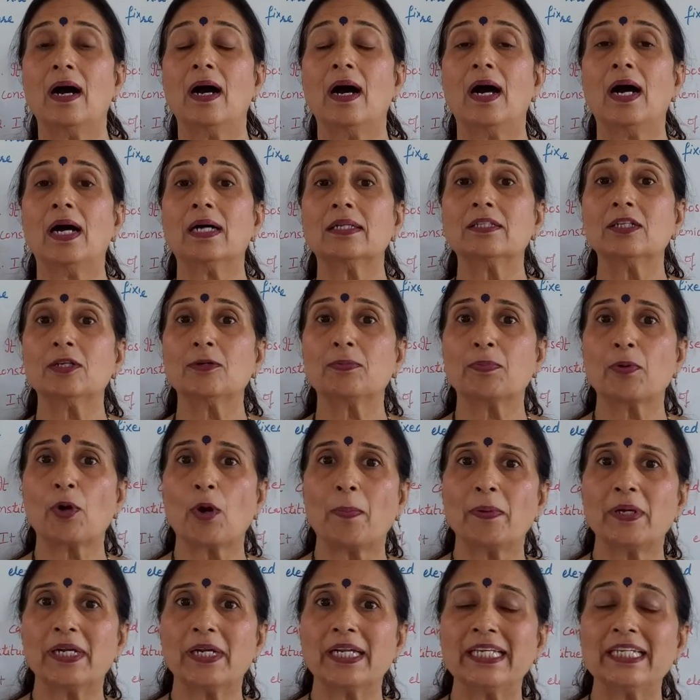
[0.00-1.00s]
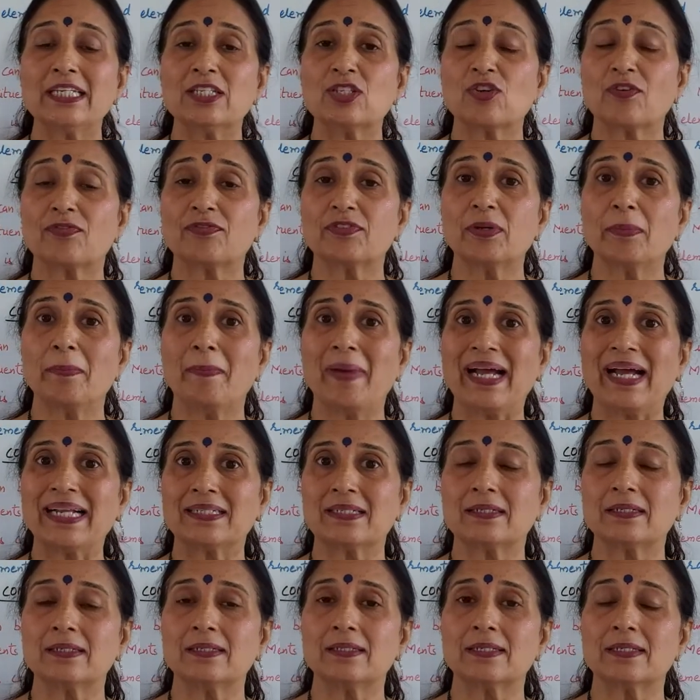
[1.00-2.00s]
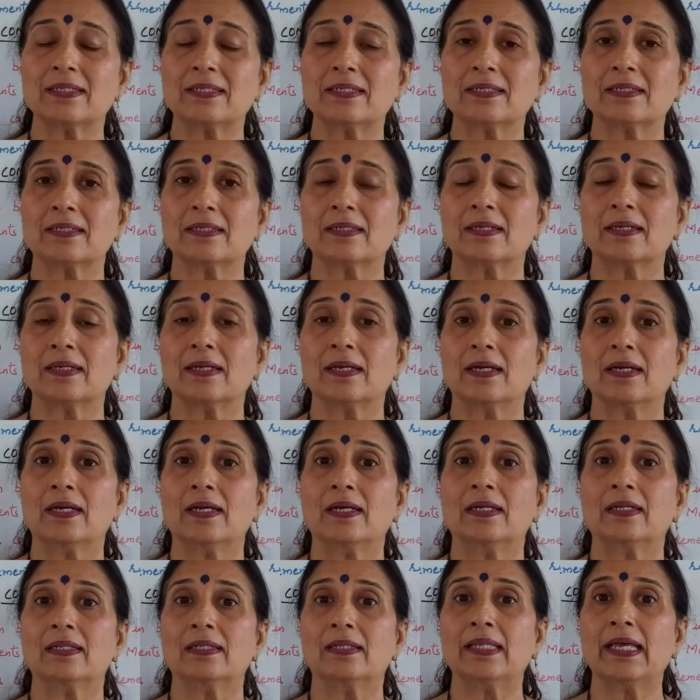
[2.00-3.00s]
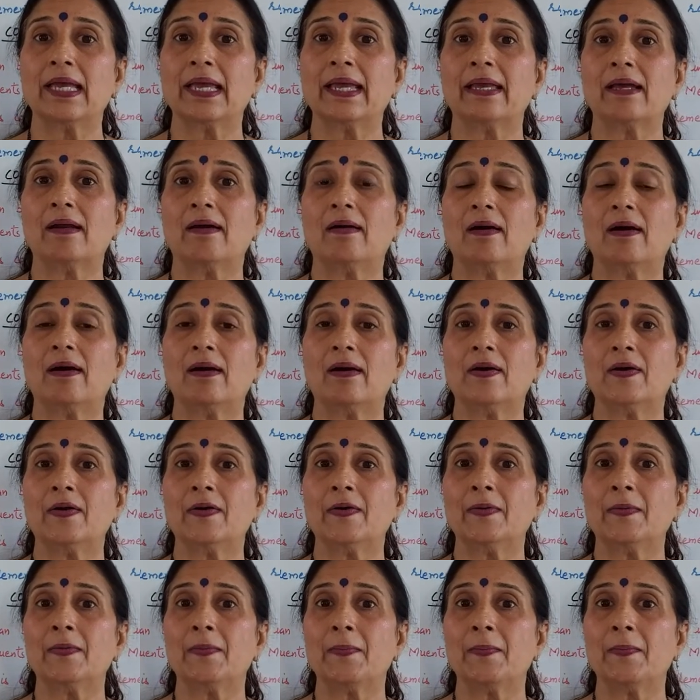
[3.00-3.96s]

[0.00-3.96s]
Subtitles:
Other properties of the metals, metals